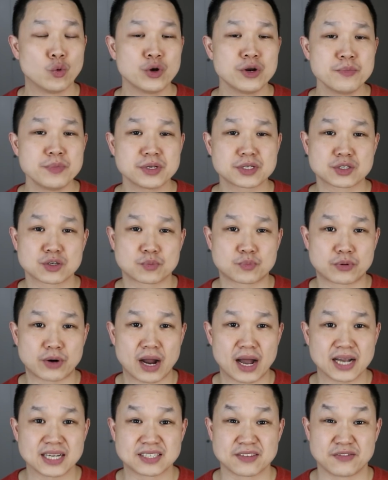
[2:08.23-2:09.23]
wouldn't be
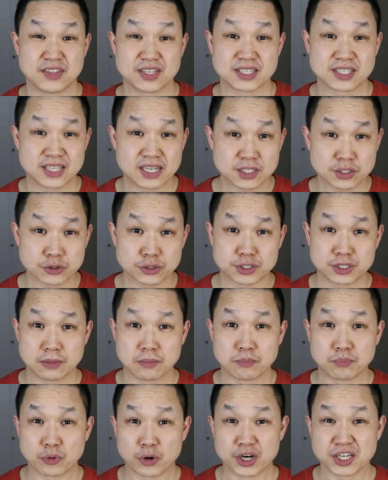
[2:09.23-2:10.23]
surprised if the
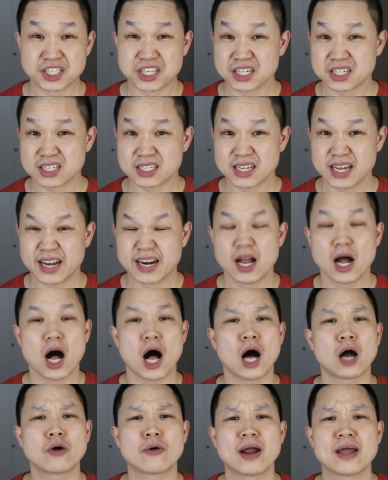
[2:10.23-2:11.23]
censorship board just said,
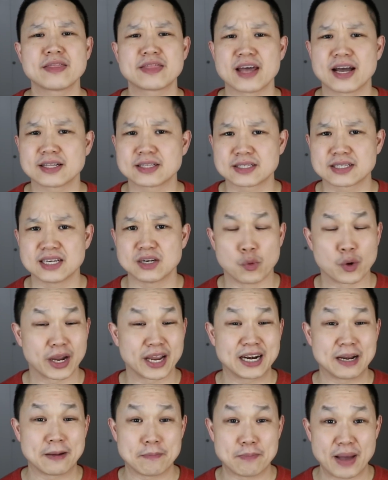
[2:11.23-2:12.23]
alright, that's it, we're
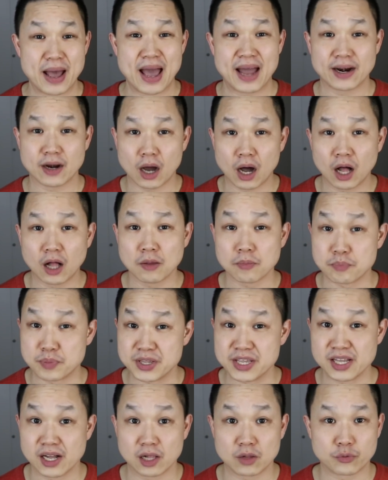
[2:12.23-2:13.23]
gonna ban all
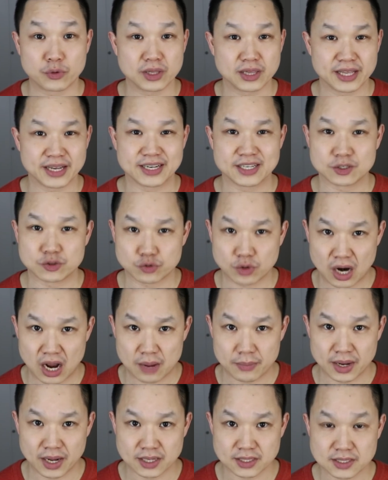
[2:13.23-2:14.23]
BL related
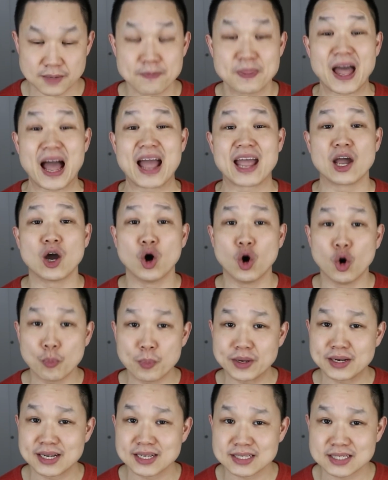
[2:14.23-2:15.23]
dramas. I
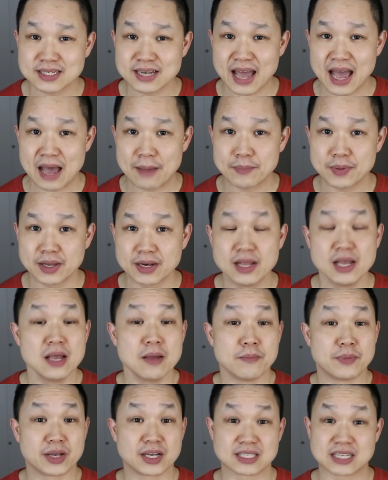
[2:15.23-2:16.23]
hope it doesn't happen
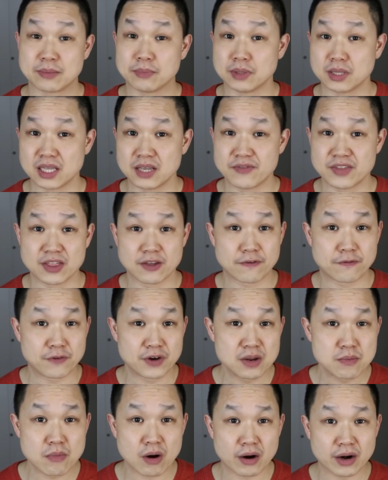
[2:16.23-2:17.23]
because I believe in the
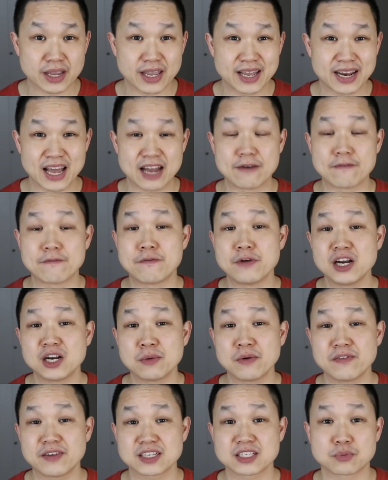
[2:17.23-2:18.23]
free market and
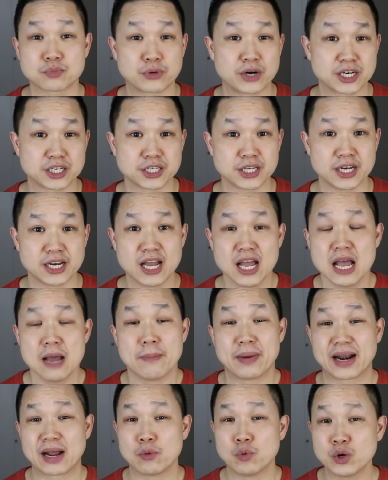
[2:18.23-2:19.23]
freedom of expression,
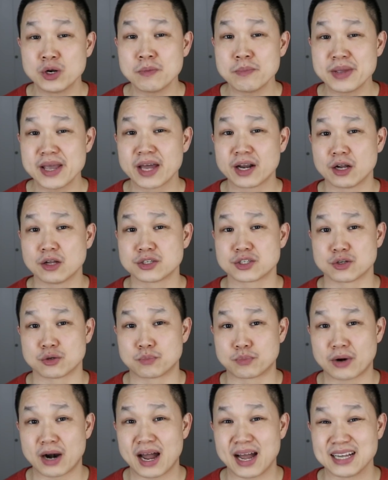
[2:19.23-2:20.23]
but I wouldn't be at all
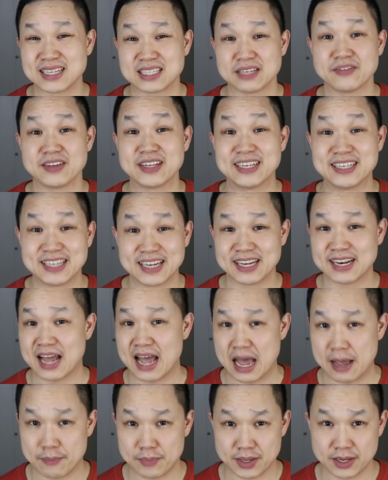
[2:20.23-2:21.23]
surprised if it did
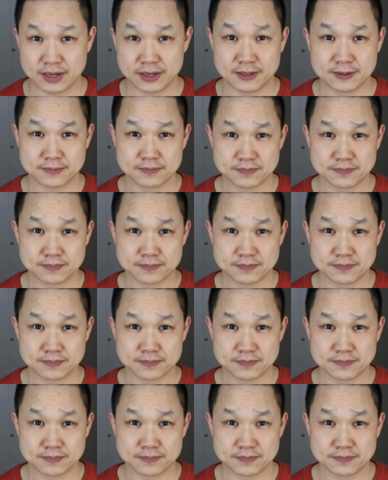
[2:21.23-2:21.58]
happen.